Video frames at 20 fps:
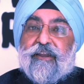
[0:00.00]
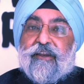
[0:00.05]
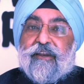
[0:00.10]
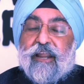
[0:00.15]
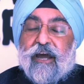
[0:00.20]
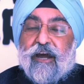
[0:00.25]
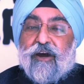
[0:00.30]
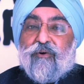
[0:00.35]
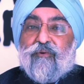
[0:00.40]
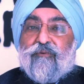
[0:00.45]

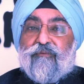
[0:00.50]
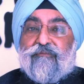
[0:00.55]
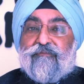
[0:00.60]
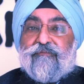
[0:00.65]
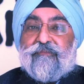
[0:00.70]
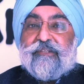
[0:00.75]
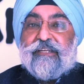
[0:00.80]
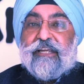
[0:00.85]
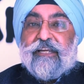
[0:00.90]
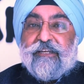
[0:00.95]
Now,
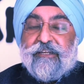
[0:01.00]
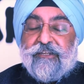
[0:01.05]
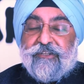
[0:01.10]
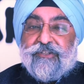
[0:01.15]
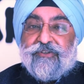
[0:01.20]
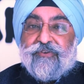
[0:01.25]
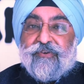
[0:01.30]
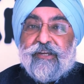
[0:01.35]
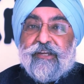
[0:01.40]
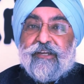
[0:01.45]

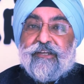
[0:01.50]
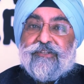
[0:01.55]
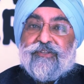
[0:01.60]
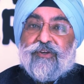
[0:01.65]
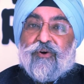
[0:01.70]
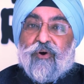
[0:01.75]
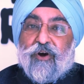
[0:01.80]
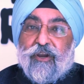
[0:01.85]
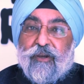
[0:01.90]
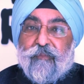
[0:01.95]
dentistry is
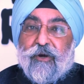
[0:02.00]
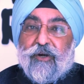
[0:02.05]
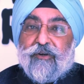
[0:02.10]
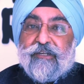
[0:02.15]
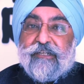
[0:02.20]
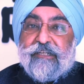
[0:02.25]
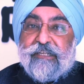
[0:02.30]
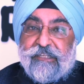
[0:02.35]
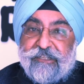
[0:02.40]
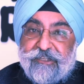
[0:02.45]
all
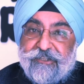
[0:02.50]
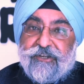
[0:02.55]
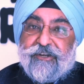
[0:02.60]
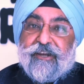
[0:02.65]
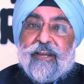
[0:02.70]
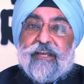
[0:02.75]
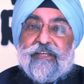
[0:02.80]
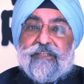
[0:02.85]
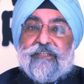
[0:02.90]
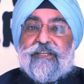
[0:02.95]
about
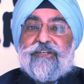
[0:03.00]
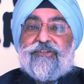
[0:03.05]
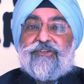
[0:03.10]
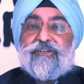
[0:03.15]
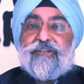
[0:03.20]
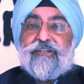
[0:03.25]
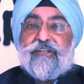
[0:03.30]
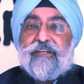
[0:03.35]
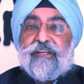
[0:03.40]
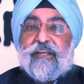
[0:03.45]

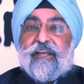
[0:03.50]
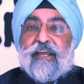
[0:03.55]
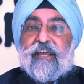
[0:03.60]
digitalization,